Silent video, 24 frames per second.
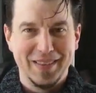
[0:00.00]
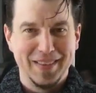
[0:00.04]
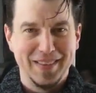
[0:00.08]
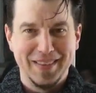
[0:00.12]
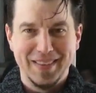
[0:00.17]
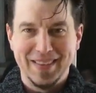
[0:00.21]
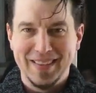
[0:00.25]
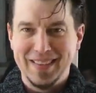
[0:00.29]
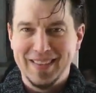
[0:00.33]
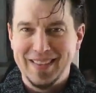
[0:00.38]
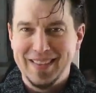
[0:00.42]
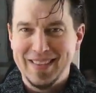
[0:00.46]

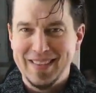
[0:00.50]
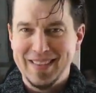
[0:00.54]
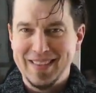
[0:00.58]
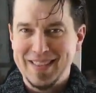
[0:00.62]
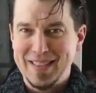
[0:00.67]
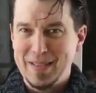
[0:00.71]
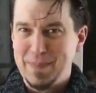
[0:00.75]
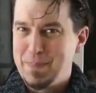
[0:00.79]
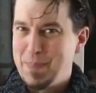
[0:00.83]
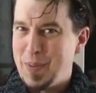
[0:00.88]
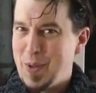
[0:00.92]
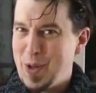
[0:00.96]

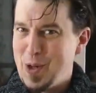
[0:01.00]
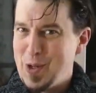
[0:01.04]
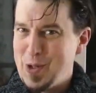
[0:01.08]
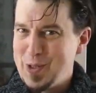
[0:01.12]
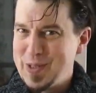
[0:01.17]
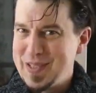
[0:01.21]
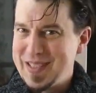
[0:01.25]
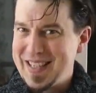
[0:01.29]
it's poll